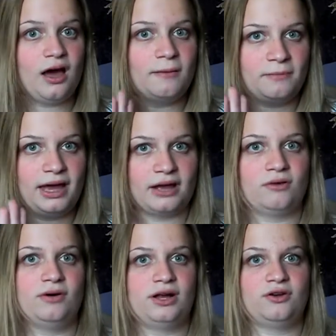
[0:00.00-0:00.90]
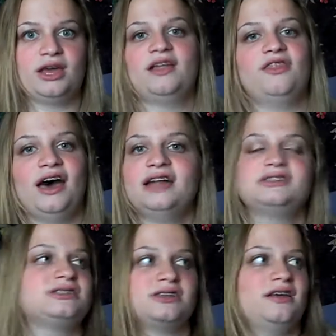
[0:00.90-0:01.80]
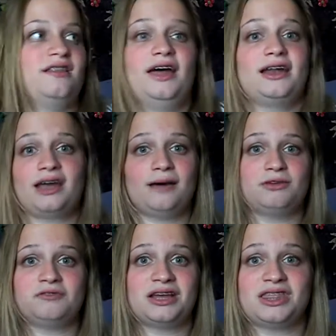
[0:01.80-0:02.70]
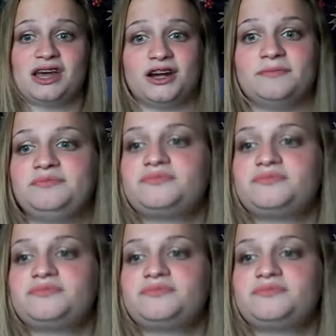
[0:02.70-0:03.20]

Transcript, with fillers: A MAC Quad, okay? That's, that got me right there.